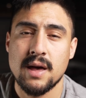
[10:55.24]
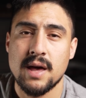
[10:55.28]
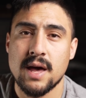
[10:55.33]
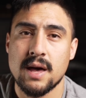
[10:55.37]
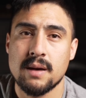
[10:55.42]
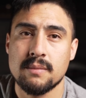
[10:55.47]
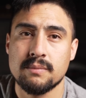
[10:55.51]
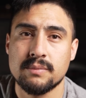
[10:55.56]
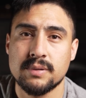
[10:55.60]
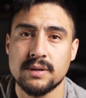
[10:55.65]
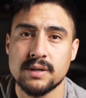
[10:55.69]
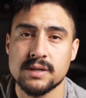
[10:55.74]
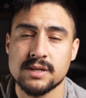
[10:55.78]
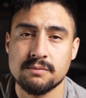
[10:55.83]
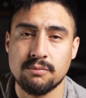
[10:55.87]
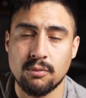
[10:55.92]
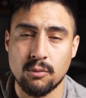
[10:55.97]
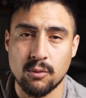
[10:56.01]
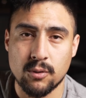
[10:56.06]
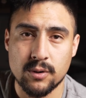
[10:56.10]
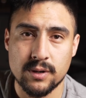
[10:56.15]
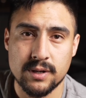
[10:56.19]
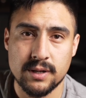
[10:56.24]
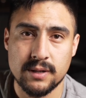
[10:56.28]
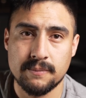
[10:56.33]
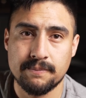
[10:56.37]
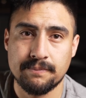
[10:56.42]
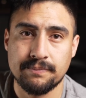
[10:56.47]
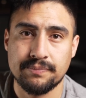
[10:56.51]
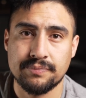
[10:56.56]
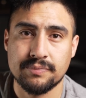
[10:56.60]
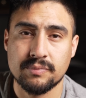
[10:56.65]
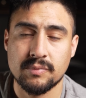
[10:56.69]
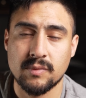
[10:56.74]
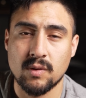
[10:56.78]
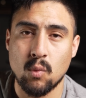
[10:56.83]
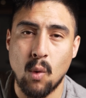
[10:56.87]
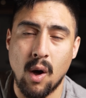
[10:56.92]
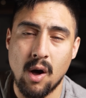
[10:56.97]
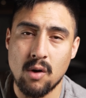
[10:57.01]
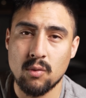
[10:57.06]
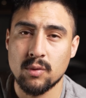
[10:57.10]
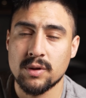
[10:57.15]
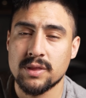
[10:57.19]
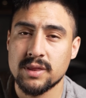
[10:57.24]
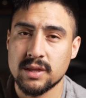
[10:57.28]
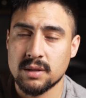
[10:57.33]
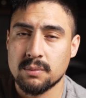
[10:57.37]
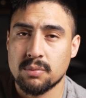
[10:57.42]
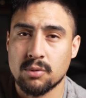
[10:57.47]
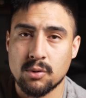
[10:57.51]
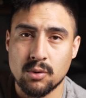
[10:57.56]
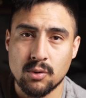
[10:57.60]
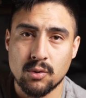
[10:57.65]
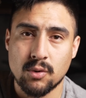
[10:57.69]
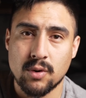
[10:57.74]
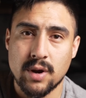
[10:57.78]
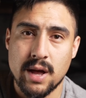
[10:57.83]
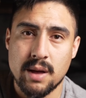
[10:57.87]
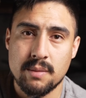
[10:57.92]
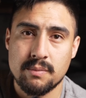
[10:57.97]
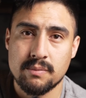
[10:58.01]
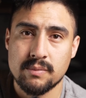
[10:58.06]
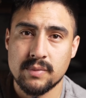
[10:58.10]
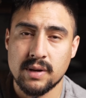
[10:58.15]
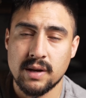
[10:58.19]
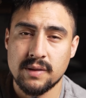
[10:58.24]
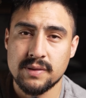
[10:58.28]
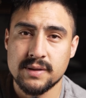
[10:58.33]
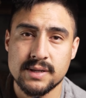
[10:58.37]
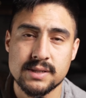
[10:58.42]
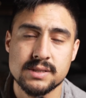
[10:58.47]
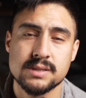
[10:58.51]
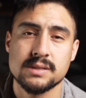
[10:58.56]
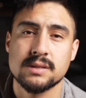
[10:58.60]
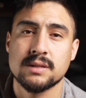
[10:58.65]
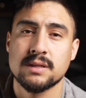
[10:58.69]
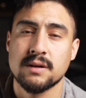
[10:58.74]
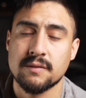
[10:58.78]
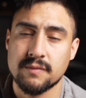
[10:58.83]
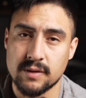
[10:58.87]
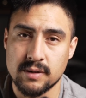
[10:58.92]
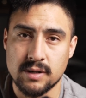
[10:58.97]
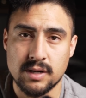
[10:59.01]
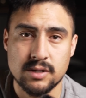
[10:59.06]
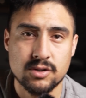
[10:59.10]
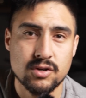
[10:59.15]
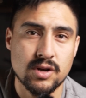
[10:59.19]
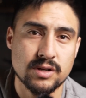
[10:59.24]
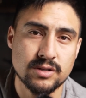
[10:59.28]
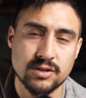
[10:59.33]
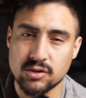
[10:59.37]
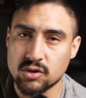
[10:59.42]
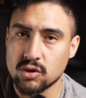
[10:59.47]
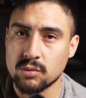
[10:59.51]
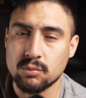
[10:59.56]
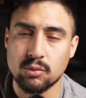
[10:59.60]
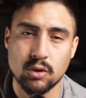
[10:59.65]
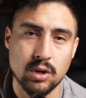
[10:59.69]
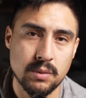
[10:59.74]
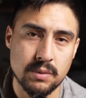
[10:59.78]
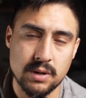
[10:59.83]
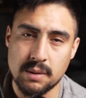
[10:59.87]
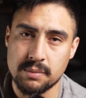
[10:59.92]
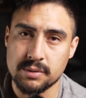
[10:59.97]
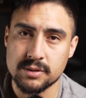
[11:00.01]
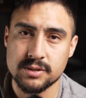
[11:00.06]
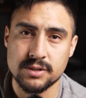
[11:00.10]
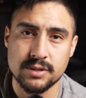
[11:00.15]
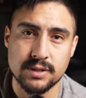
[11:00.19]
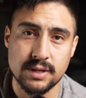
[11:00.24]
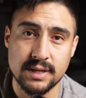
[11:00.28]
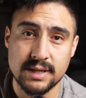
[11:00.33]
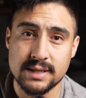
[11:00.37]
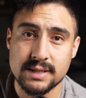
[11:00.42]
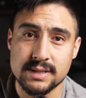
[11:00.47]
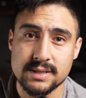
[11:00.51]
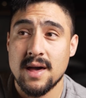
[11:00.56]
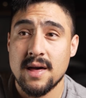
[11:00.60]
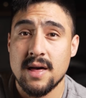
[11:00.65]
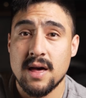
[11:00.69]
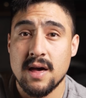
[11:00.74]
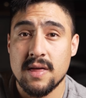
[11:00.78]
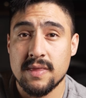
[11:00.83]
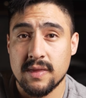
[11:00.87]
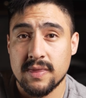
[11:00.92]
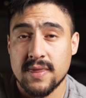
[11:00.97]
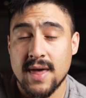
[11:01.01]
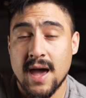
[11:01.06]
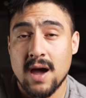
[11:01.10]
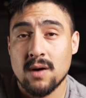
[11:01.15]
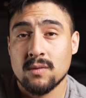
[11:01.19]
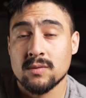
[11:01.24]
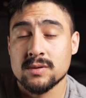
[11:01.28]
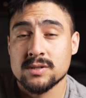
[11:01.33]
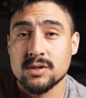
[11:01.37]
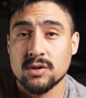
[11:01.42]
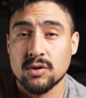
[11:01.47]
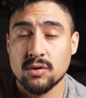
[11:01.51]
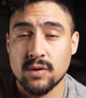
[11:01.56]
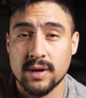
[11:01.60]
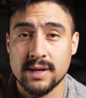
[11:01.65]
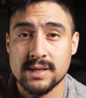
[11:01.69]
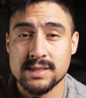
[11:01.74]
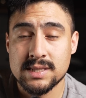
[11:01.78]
and be supported while within the program and these different transitional employment opportunities. And then that was a great